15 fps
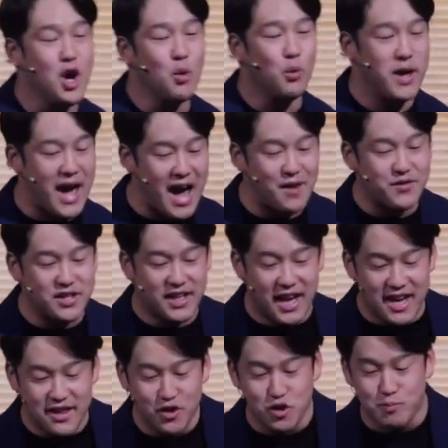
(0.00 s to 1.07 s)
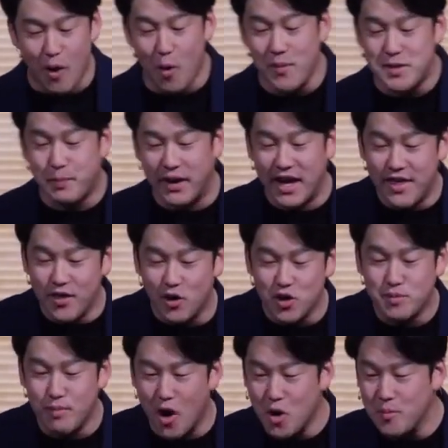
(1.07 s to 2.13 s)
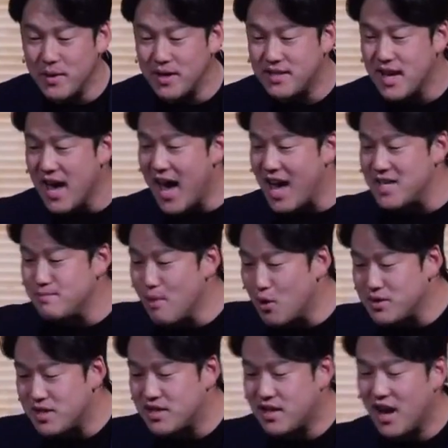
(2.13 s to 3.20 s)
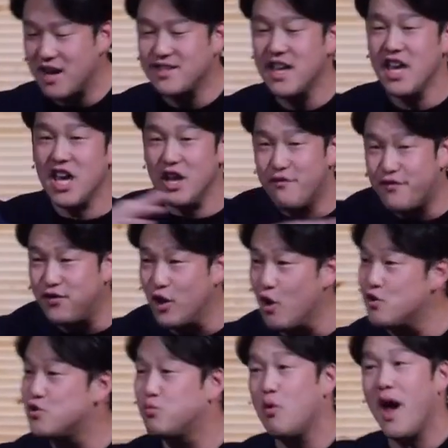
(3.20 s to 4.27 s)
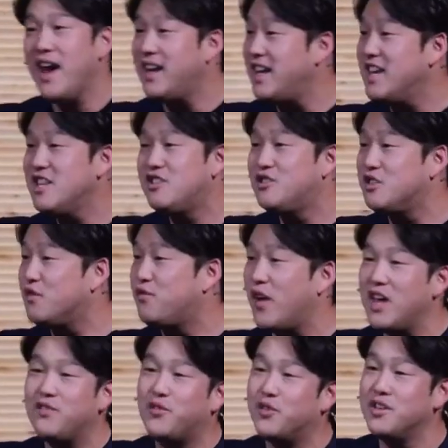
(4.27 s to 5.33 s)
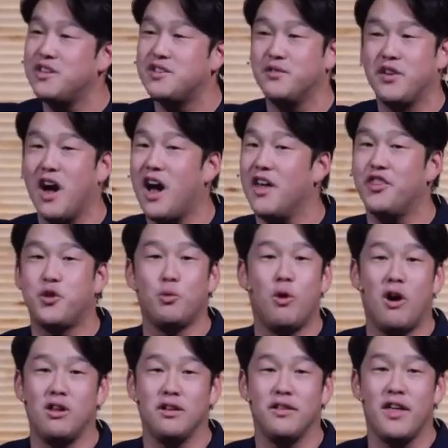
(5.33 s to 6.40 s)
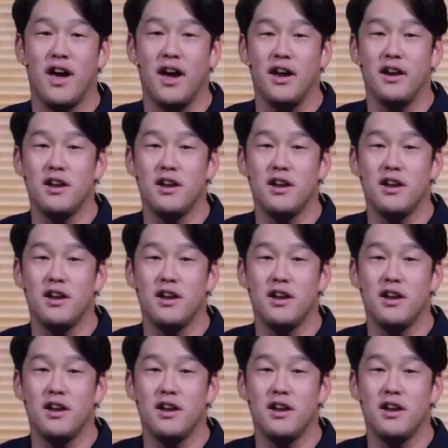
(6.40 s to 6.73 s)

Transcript: We have to get in those moments, but in those moments, as Moses does, it flows right into the faithfulness of God through all of that.